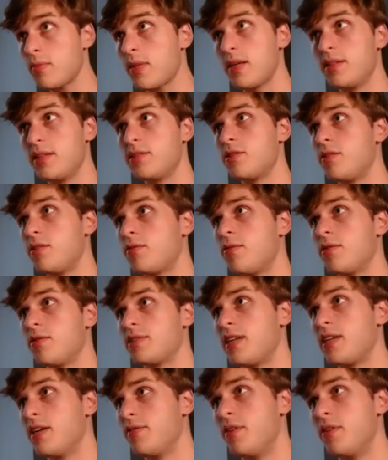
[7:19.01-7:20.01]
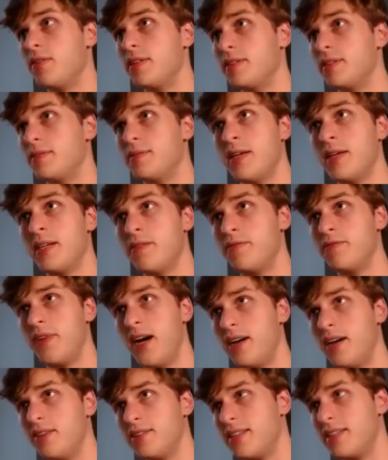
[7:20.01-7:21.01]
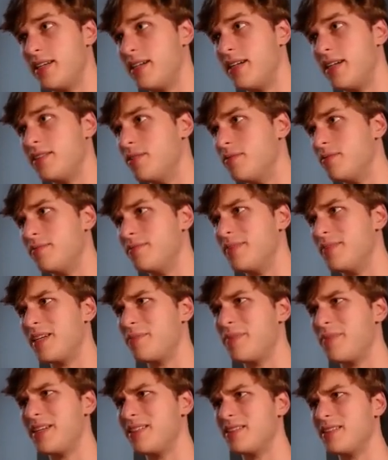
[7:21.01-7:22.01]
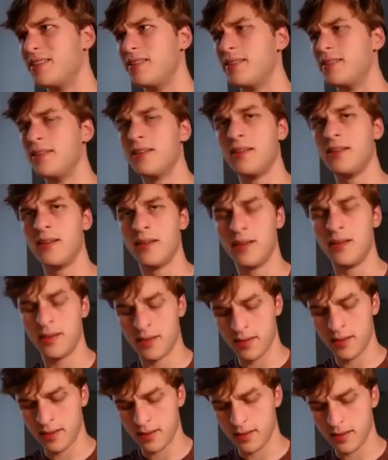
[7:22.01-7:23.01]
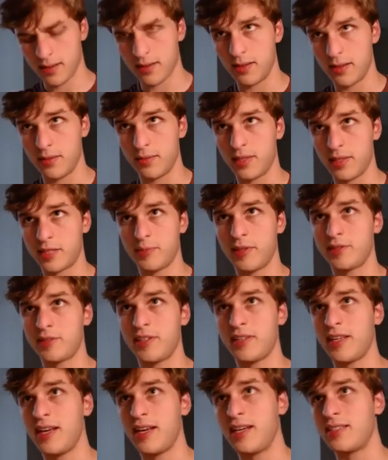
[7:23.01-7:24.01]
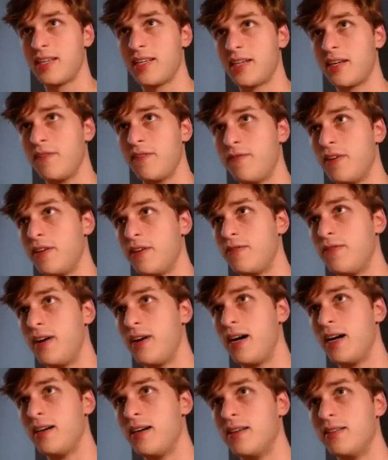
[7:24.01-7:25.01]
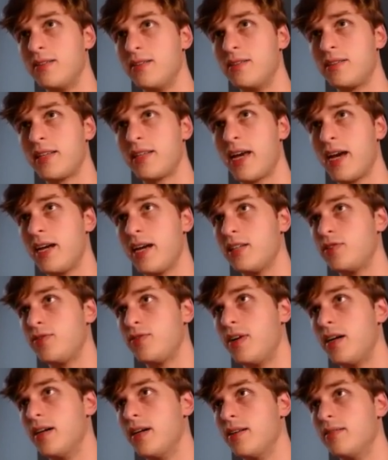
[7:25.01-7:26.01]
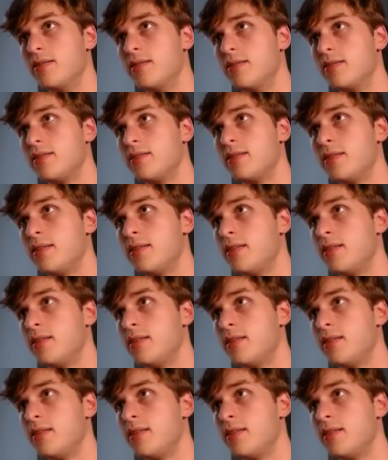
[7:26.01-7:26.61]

And so, of course, I have all these hidden files that I don't like being seen um, especially things like config files, cache files,